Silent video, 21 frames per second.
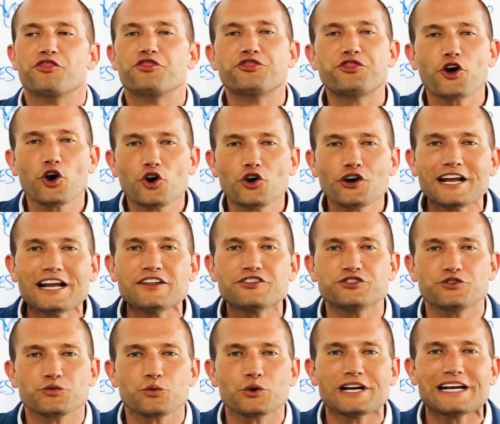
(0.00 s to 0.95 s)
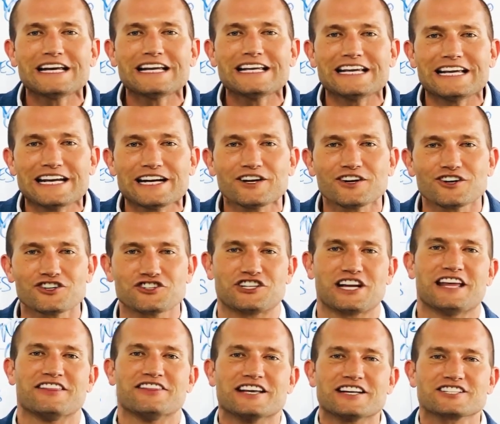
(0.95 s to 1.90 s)
33 years
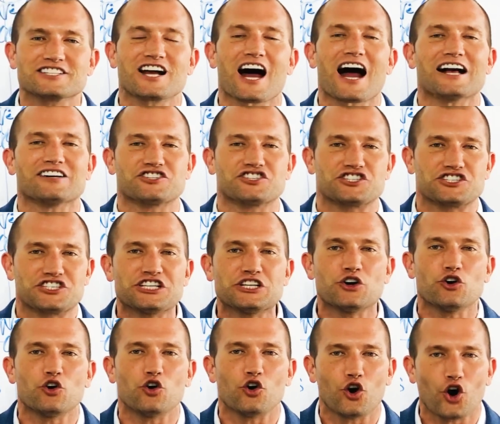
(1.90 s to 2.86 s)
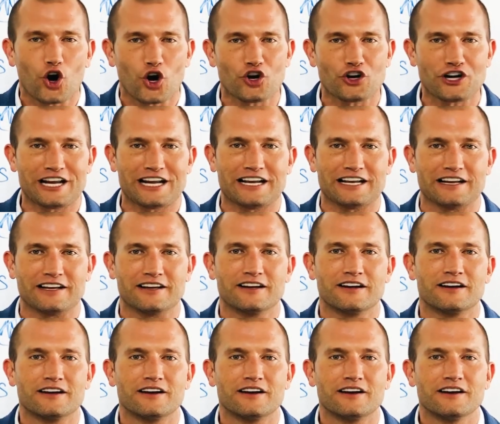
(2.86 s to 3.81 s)
in this guy's still learning.
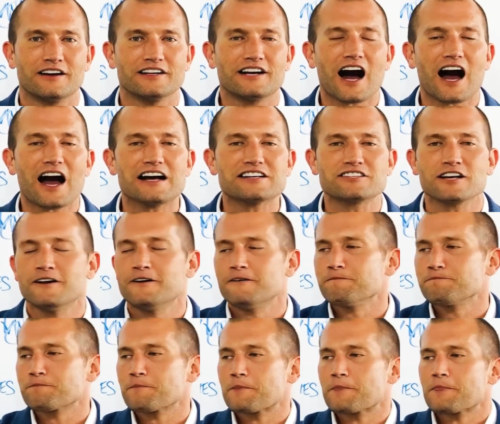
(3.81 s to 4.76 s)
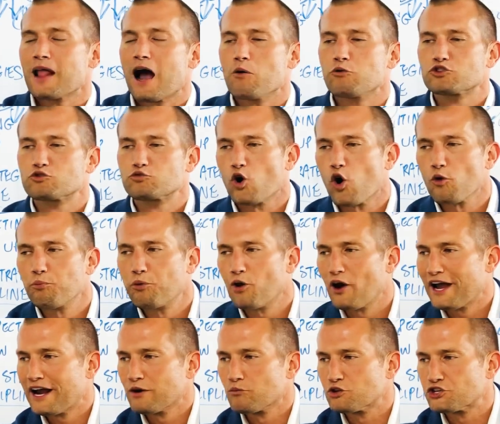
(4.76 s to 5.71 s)
Guys, I was role
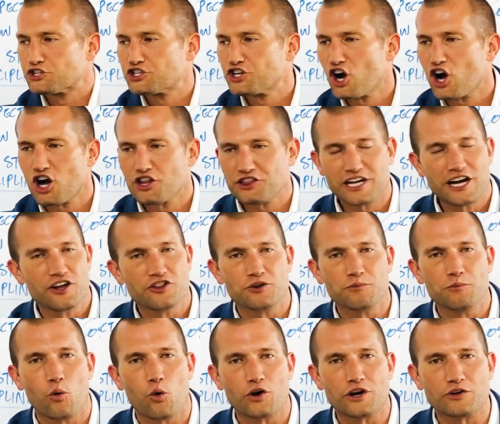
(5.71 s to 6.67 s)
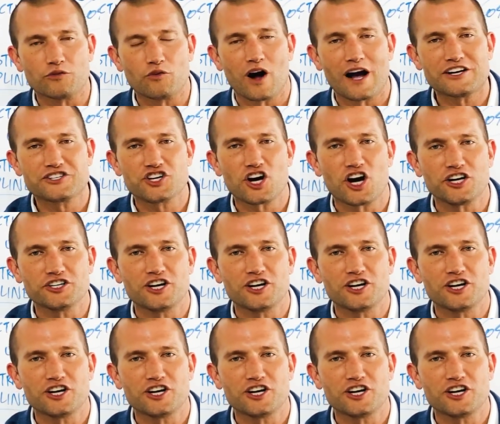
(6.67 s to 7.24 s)
playing with Sean the other morning, right? Sean